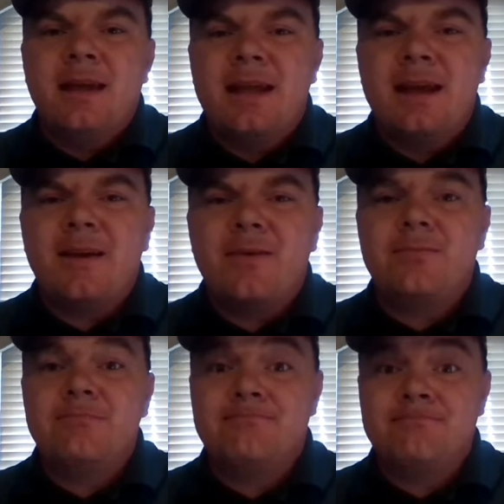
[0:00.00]
Now,
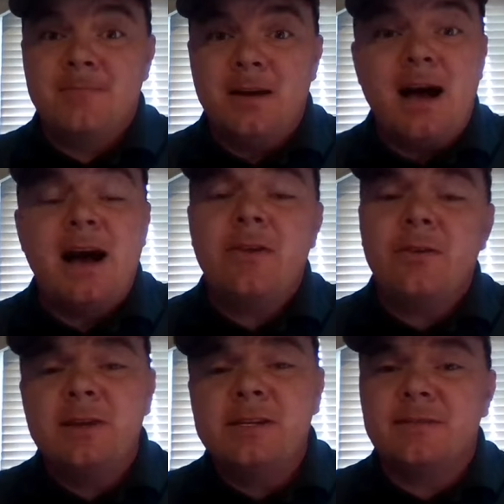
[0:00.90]
either
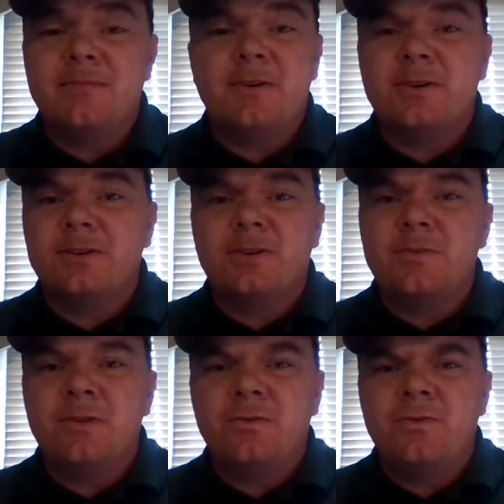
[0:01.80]
of these numbers could
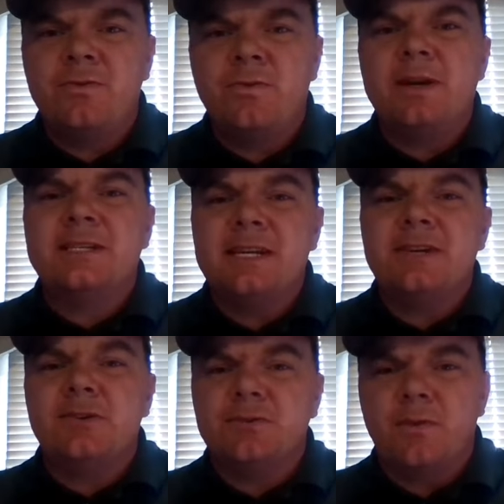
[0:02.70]
be true, we just need
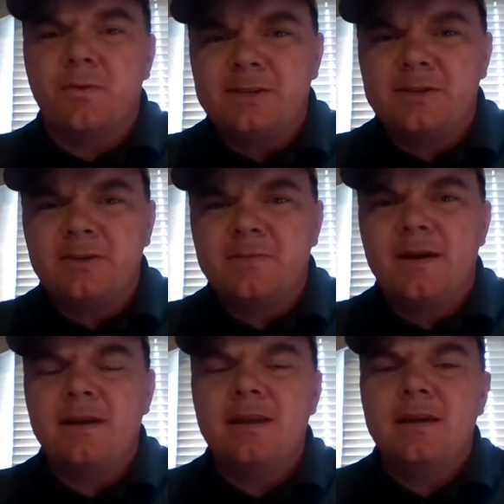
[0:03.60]
to do some more research
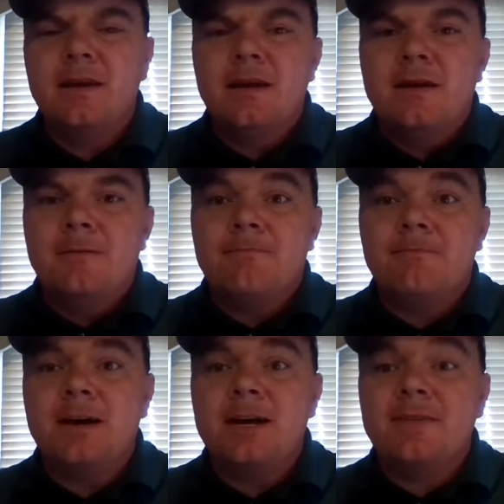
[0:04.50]
about it,
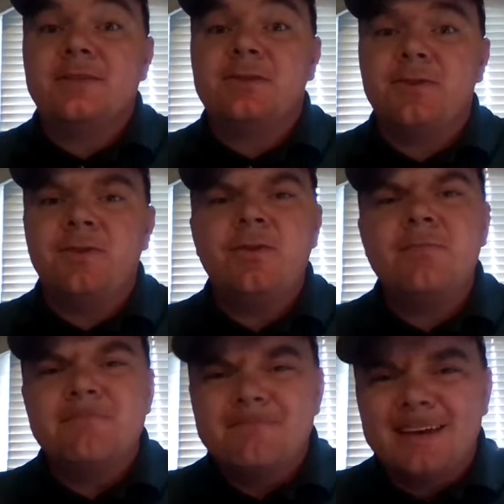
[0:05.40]
but if it's true,
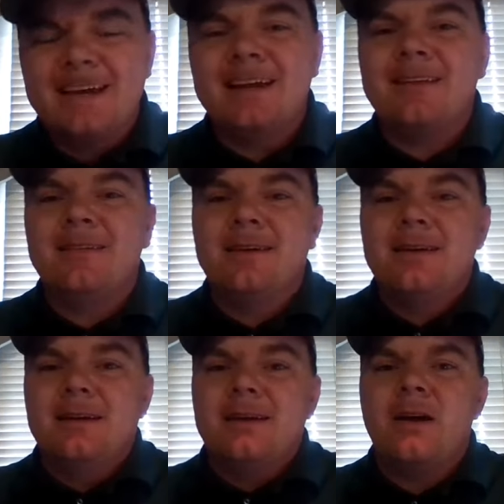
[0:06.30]
then
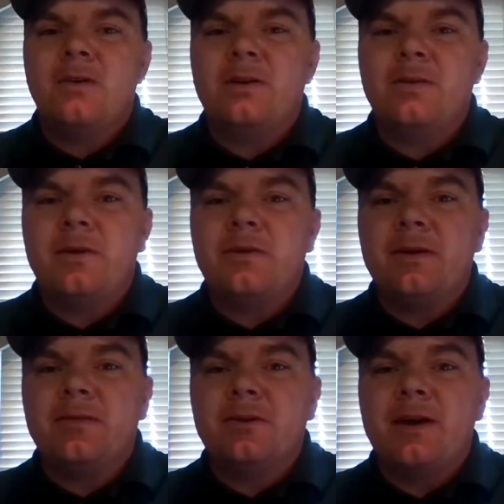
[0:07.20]
not only we could be
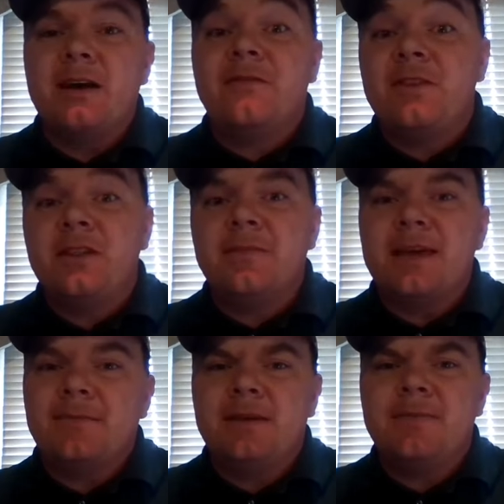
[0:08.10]
able to know how to feed them in
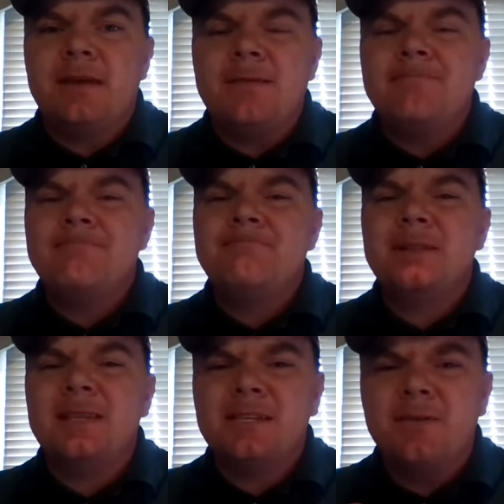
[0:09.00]
captivity,
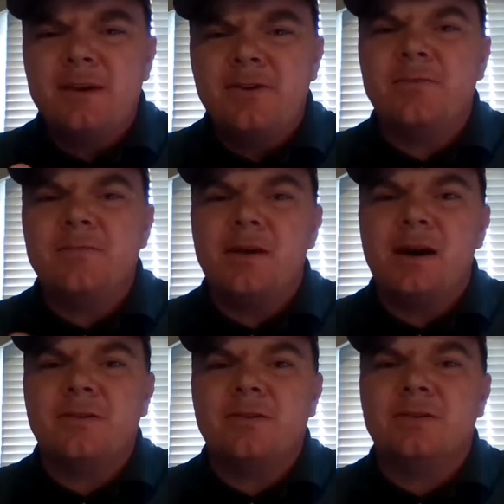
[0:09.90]
but this could be a good
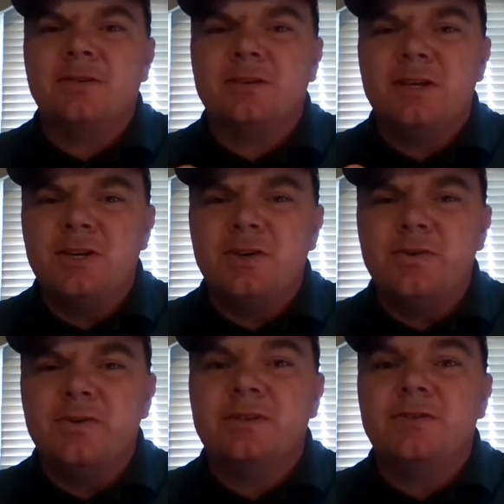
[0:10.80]
model to
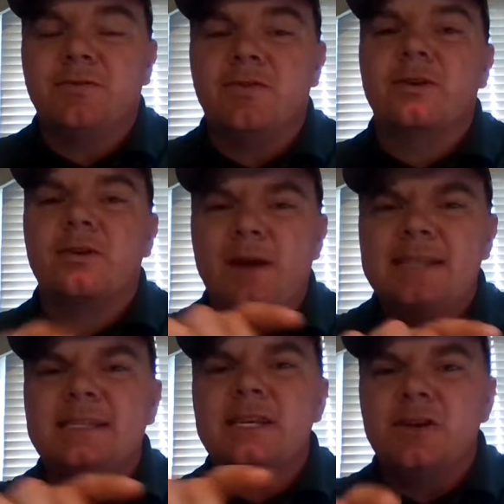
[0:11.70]
use for
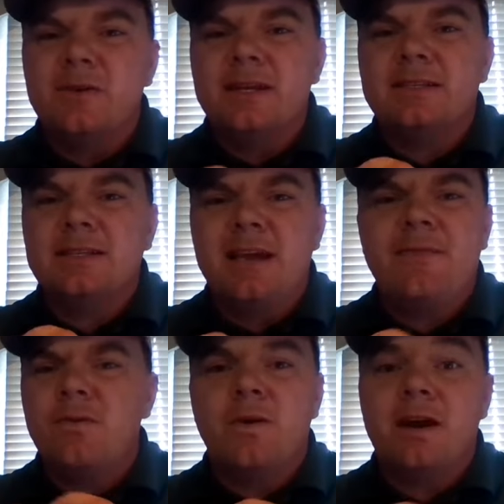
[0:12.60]
grazing units
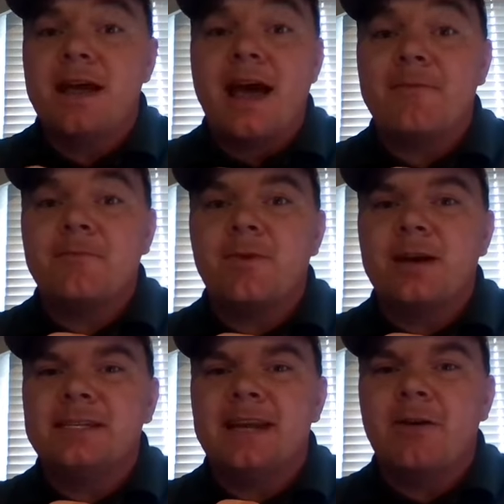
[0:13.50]
if you want to have them
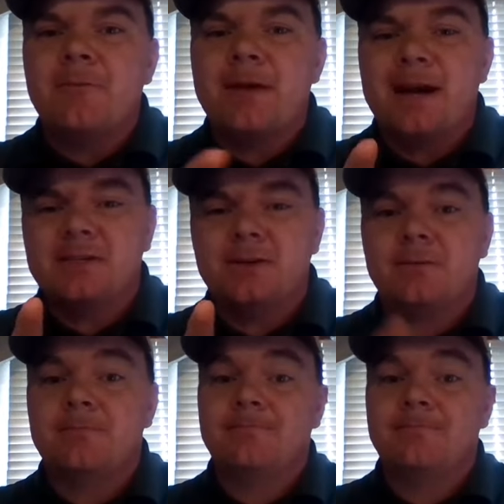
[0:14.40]
grazing out in pasture.